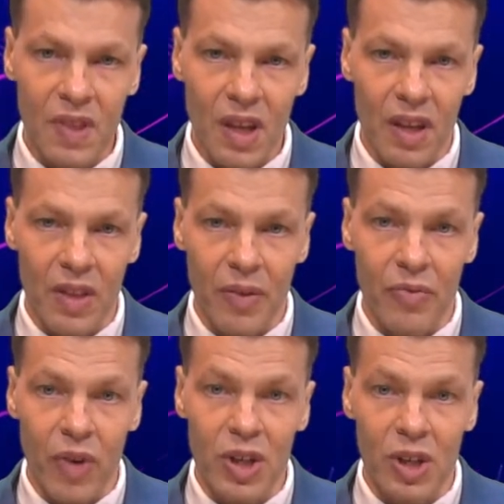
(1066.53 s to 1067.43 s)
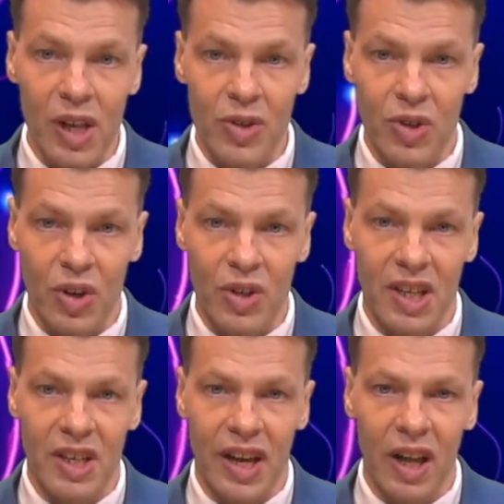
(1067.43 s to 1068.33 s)
the fractional uncertainty
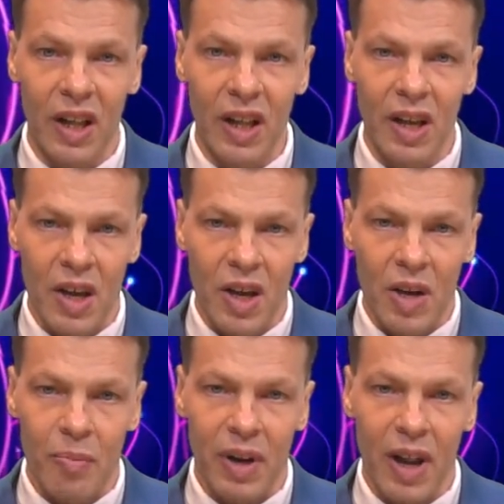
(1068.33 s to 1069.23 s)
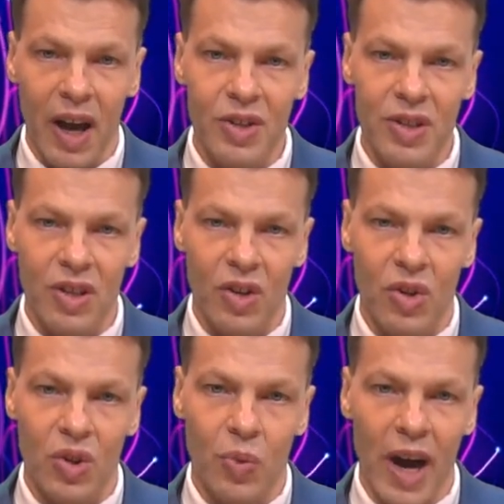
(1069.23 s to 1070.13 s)
in L plus
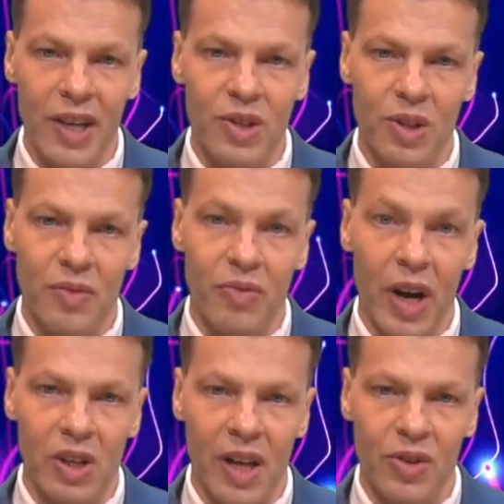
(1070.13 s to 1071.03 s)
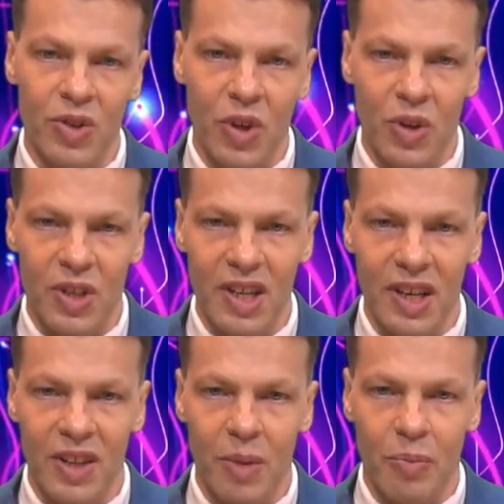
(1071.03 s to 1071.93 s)
twice the fractional uncertainty
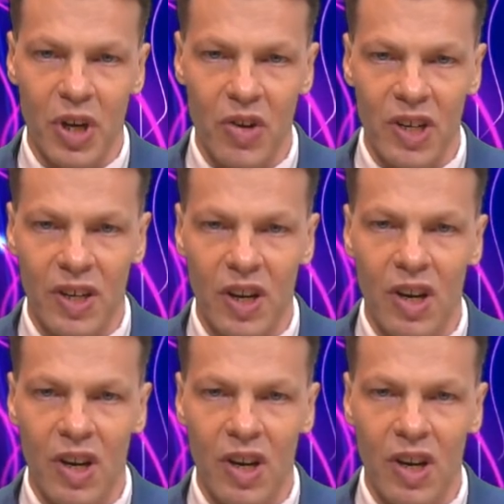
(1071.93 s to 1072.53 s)
in the period.